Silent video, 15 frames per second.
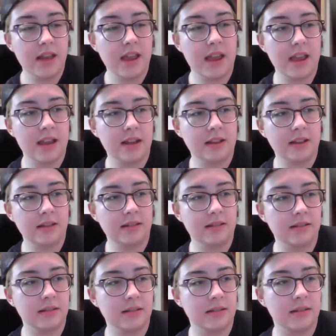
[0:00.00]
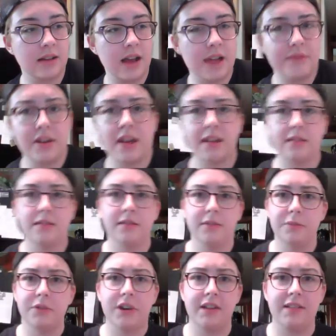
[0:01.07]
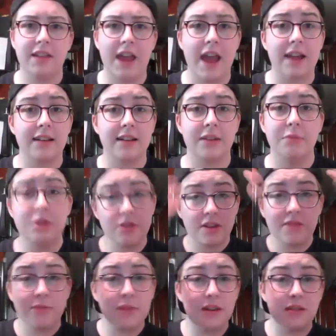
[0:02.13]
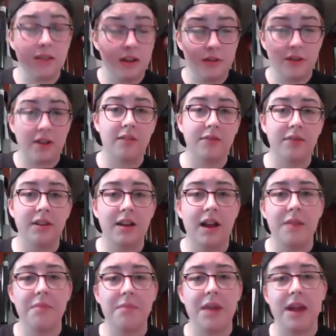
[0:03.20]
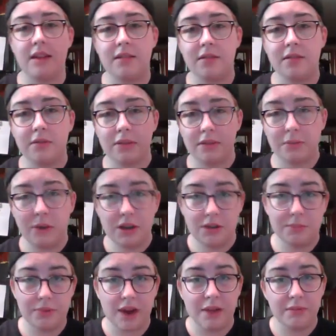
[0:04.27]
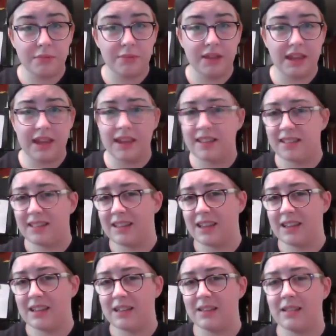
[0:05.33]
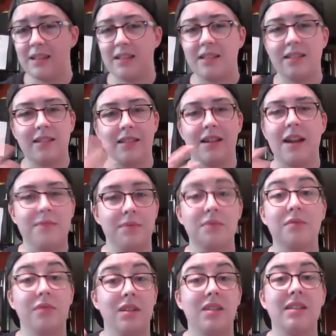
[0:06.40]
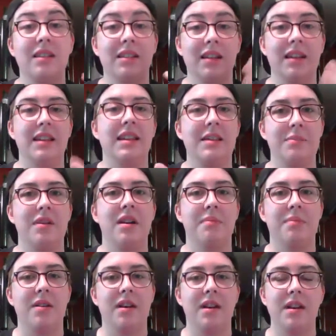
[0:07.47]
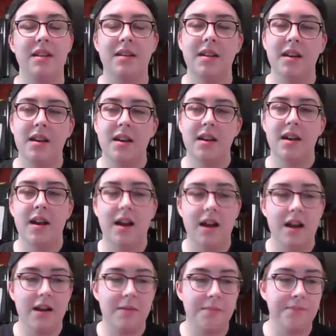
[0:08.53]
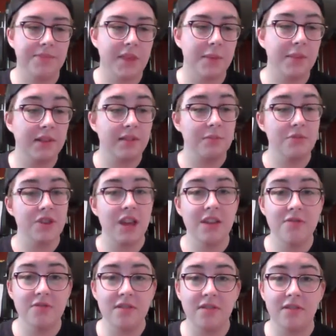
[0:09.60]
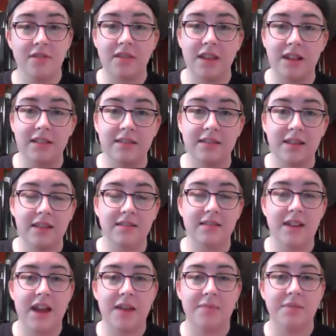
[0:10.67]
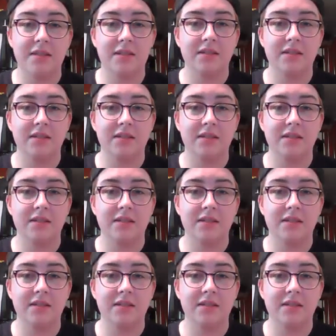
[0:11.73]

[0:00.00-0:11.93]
and I've had some crazy acne, which I've been aggressively combating, so that's why you probably can't see it. I've been really keeping up on it. But some changes that tend to happen on